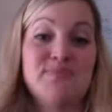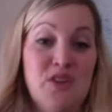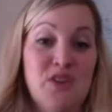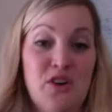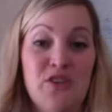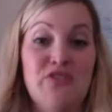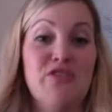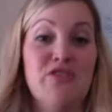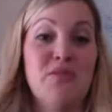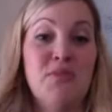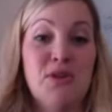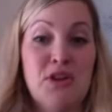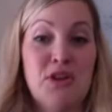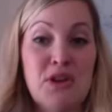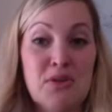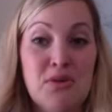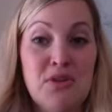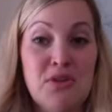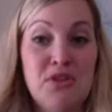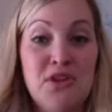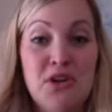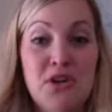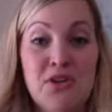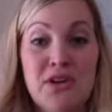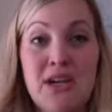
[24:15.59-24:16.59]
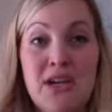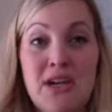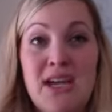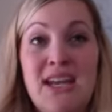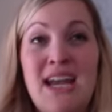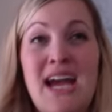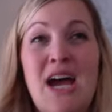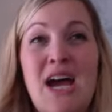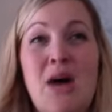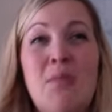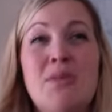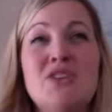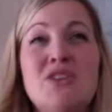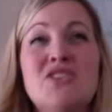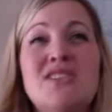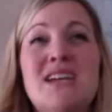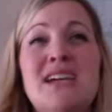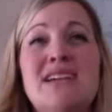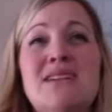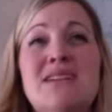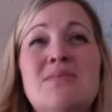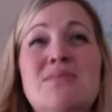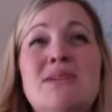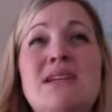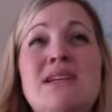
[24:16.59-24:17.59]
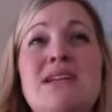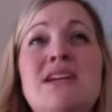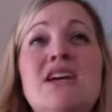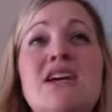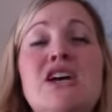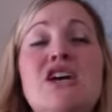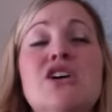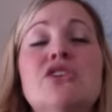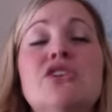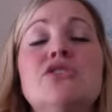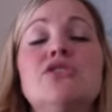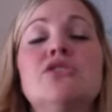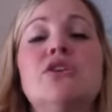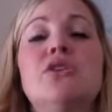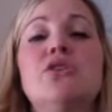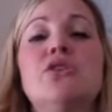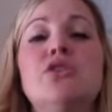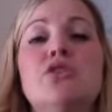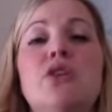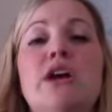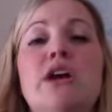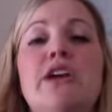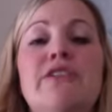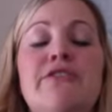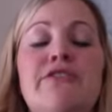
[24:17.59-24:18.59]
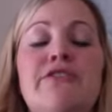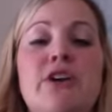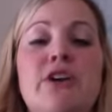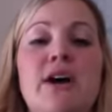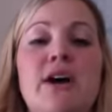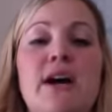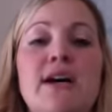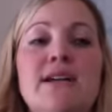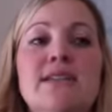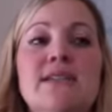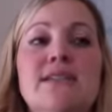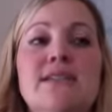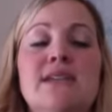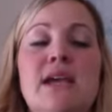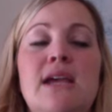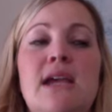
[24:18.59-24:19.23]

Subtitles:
are familiar with yoga and how much that can be so great for us.